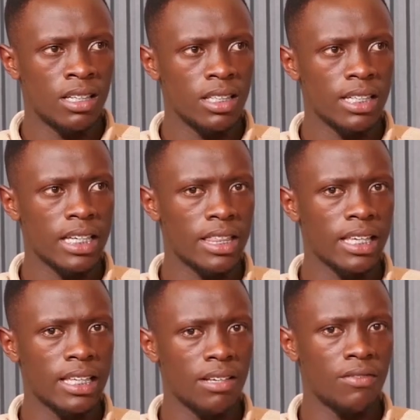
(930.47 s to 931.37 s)
Yes, I
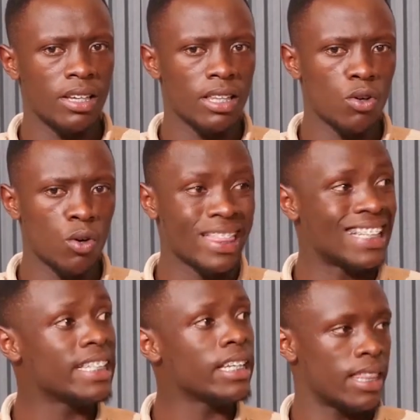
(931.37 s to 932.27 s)
think 11th or
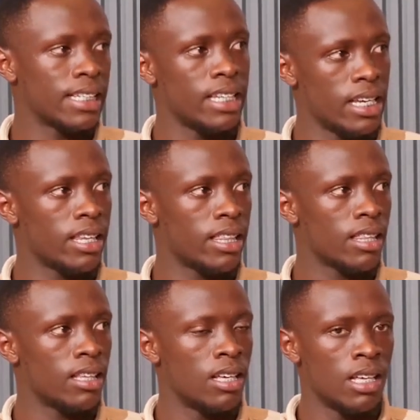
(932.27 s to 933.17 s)

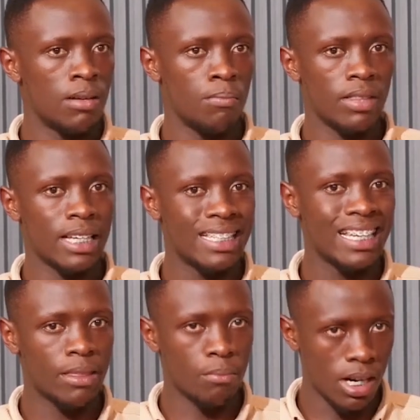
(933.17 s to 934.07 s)

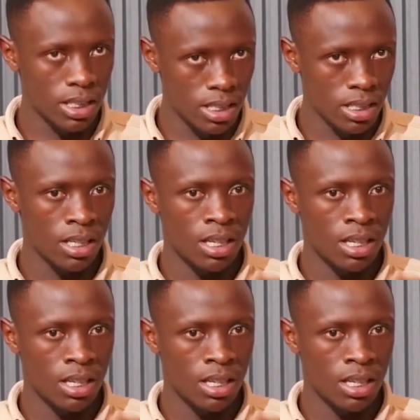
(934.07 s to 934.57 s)
13th March.